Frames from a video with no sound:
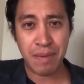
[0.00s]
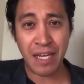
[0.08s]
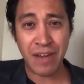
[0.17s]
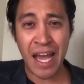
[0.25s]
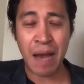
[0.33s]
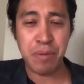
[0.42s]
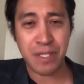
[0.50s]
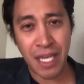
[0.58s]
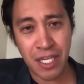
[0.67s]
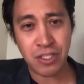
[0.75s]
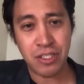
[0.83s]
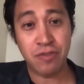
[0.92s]
kind of
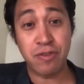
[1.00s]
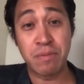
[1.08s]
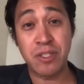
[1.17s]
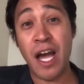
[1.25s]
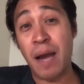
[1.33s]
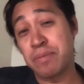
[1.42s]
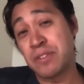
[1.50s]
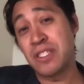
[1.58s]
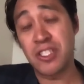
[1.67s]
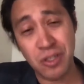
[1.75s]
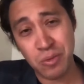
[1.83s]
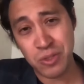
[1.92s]
applications from Top
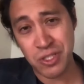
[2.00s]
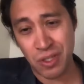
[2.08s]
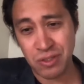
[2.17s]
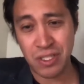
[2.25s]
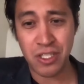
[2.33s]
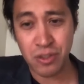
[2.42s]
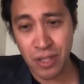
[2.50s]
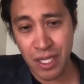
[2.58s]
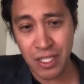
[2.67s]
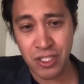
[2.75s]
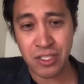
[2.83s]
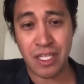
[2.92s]
Digital, which is our digital
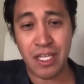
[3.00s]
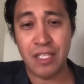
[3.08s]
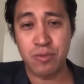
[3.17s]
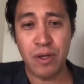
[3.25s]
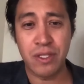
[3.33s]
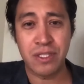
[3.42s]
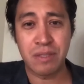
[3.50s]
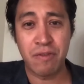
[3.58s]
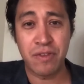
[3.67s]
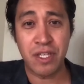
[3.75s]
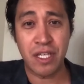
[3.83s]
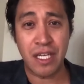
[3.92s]
agency, as well as some
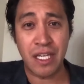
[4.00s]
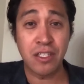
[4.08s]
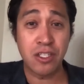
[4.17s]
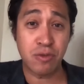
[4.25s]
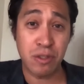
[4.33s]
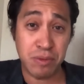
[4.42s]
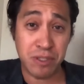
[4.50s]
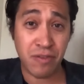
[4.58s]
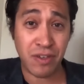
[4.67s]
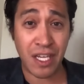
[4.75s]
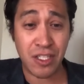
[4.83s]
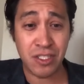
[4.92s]
of the
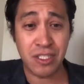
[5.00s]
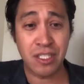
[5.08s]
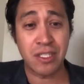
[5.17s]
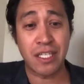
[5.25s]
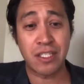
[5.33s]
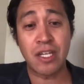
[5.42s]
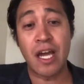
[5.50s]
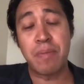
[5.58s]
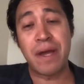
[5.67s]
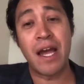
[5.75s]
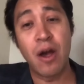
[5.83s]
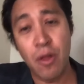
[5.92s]
industry-specific agencies like
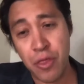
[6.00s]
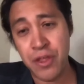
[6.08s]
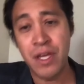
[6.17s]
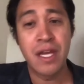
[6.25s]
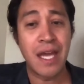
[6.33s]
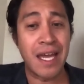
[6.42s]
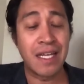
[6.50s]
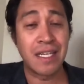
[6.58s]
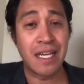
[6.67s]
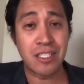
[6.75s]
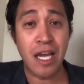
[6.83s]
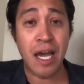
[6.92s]
Top Health
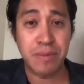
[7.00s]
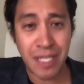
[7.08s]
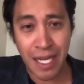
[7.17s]
and Top